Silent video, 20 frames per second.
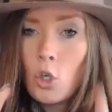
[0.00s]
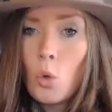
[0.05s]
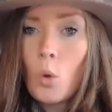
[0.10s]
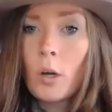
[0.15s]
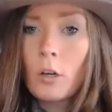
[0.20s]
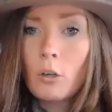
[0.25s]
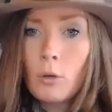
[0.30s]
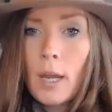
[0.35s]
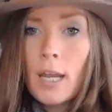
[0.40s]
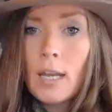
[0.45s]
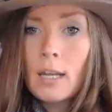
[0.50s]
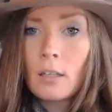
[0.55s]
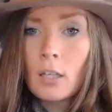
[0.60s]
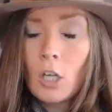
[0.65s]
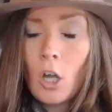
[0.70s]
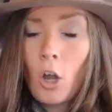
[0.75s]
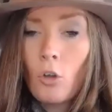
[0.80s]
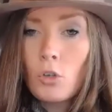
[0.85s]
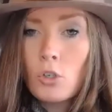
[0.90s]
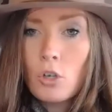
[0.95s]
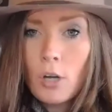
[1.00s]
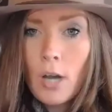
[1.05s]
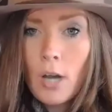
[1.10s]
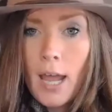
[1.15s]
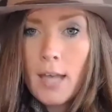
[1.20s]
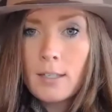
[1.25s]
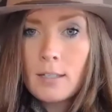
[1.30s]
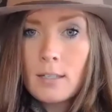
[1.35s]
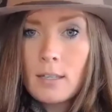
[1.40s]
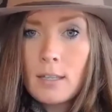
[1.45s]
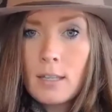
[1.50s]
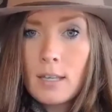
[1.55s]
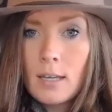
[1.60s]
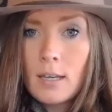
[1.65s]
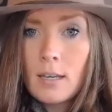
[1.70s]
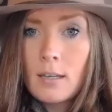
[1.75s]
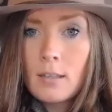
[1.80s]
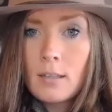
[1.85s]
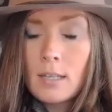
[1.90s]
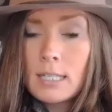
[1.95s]
are creating the culture as
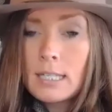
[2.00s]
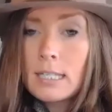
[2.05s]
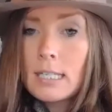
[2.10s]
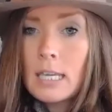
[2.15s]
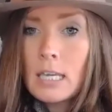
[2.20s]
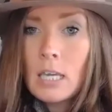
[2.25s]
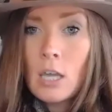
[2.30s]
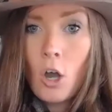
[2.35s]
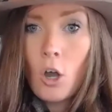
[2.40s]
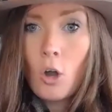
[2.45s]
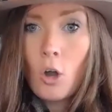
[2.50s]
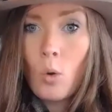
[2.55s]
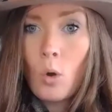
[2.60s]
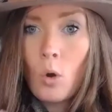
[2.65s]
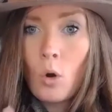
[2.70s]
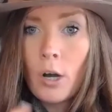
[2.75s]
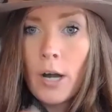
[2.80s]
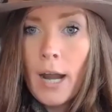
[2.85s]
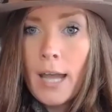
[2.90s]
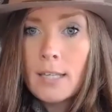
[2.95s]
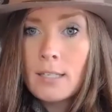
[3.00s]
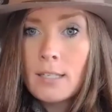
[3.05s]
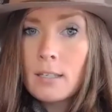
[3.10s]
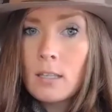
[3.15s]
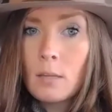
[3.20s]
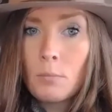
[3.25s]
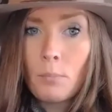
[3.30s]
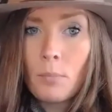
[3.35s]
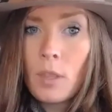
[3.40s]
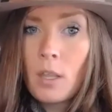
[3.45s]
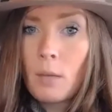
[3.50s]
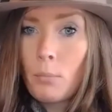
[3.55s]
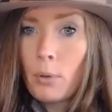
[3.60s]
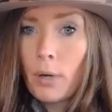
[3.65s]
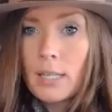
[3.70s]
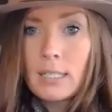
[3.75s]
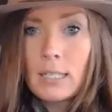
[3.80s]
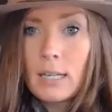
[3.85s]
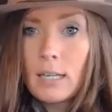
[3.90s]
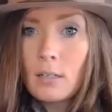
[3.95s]
the CEO or as the
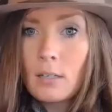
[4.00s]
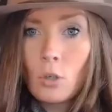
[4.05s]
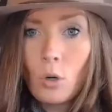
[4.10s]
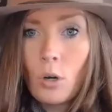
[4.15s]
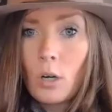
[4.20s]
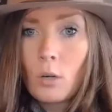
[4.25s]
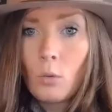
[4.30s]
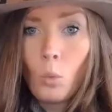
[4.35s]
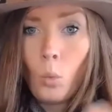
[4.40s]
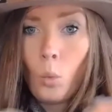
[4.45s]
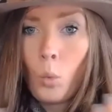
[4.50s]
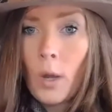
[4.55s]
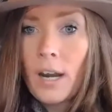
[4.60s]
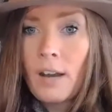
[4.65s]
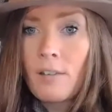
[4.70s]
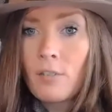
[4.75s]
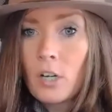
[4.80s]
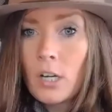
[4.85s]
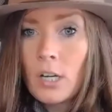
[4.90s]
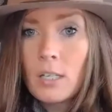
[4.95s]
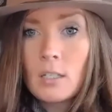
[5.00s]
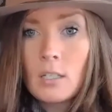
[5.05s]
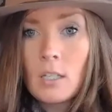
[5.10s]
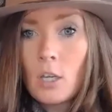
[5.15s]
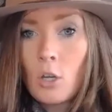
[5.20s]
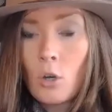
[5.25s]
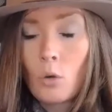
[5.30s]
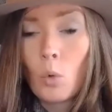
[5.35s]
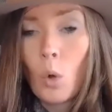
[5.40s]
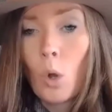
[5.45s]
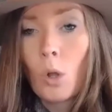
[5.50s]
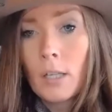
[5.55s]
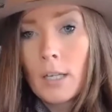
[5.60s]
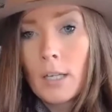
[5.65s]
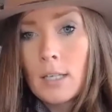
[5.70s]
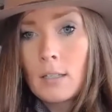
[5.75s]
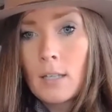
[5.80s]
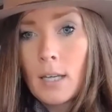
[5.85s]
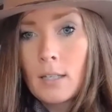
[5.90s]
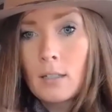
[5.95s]
president or whatever it is that your role
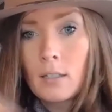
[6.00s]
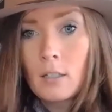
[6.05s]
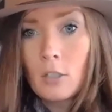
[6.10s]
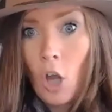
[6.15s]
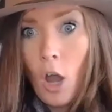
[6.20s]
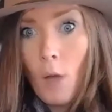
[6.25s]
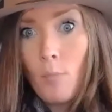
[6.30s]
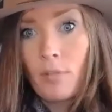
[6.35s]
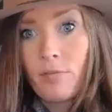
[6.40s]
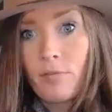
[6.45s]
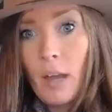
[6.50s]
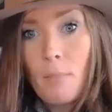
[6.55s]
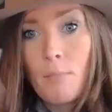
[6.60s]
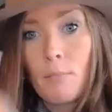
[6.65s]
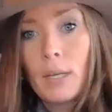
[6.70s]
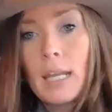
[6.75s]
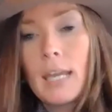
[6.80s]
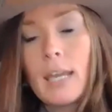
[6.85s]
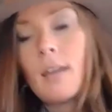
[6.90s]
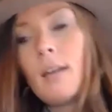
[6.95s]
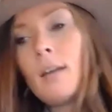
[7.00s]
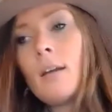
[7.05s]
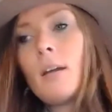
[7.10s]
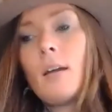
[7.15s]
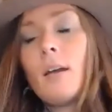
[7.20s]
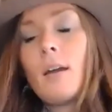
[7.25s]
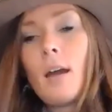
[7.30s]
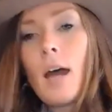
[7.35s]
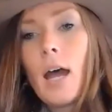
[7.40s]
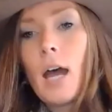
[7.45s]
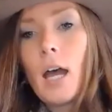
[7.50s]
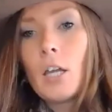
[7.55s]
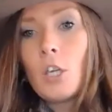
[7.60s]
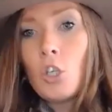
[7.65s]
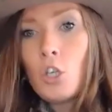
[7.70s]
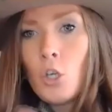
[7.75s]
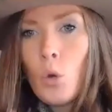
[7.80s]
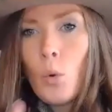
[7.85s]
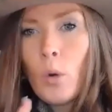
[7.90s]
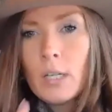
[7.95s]
is as top of company.
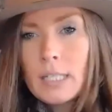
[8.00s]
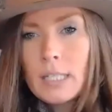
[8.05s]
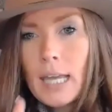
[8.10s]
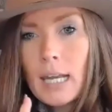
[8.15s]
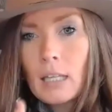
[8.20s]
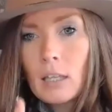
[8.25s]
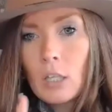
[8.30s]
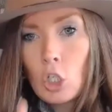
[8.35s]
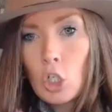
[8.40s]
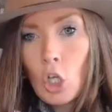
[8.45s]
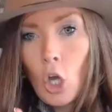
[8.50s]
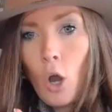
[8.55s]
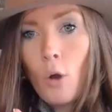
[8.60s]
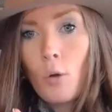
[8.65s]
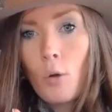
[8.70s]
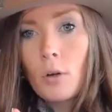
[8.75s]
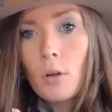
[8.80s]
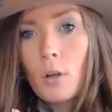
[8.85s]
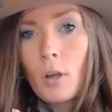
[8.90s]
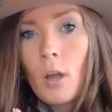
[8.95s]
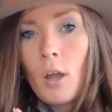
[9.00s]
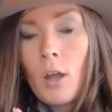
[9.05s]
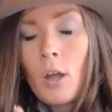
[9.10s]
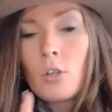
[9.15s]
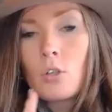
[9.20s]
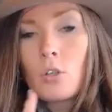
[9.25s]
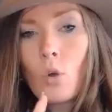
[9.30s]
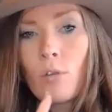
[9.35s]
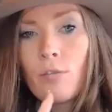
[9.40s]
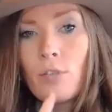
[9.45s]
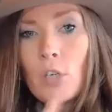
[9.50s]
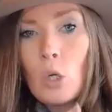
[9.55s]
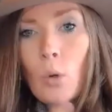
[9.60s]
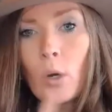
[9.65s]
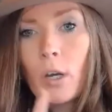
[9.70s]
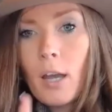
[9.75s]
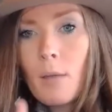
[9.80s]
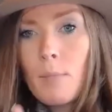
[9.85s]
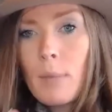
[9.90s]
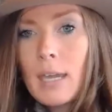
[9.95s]
You are setting the tone. So if you are
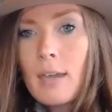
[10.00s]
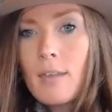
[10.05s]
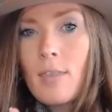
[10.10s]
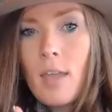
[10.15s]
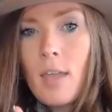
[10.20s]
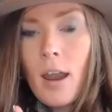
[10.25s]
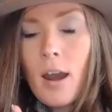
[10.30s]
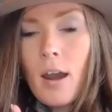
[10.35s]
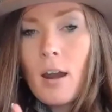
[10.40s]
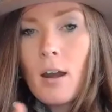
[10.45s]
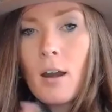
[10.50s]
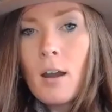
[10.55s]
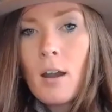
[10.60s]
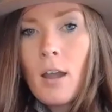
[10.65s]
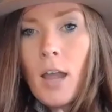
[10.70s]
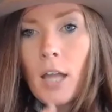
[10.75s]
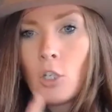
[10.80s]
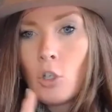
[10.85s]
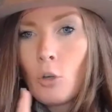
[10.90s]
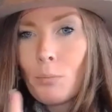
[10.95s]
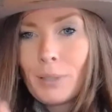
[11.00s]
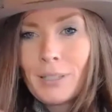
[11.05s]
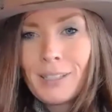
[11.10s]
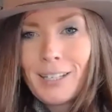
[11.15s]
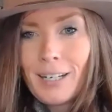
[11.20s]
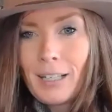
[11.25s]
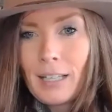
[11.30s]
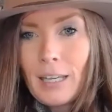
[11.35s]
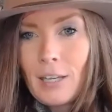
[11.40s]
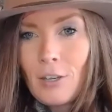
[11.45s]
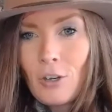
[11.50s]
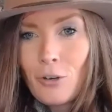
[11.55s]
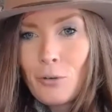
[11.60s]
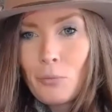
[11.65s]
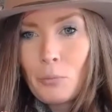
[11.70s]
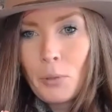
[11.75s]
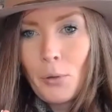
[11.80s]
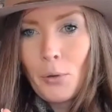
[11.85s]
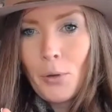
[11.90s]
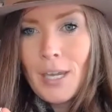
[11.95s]
coming in there and you're belittling your
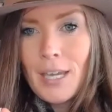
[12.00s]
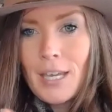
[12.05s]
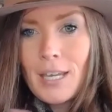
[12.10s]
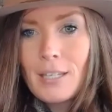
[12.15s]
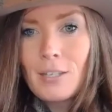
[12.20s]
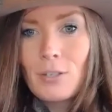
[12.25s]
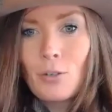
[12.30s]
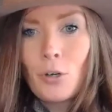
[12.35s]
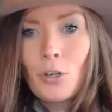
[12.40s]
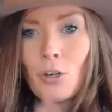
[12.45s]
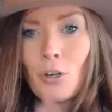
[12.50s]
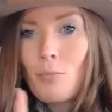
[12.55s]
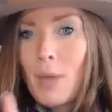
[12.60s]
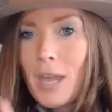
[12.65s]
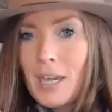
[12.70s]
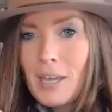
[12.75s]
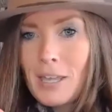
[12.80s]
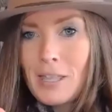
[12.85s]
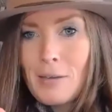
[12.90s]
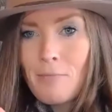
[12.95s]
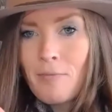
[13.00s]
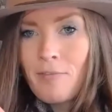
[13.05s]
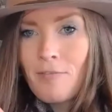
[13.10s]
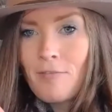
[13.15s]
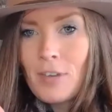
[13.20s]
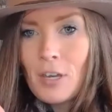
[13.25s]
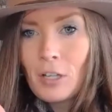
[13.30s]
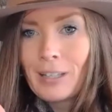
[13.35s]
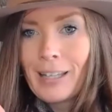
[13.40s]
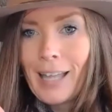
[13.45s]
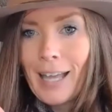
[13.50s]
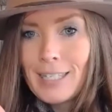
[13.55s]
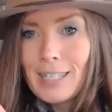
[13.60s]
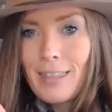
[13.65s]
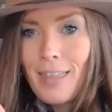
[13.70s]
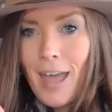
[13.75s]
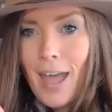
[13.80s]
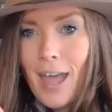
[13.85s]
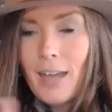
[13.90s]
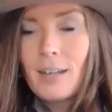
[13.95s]
employees, or you're making them feel less
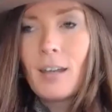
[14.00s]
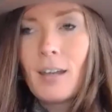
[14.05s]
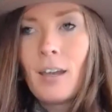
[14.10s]
than,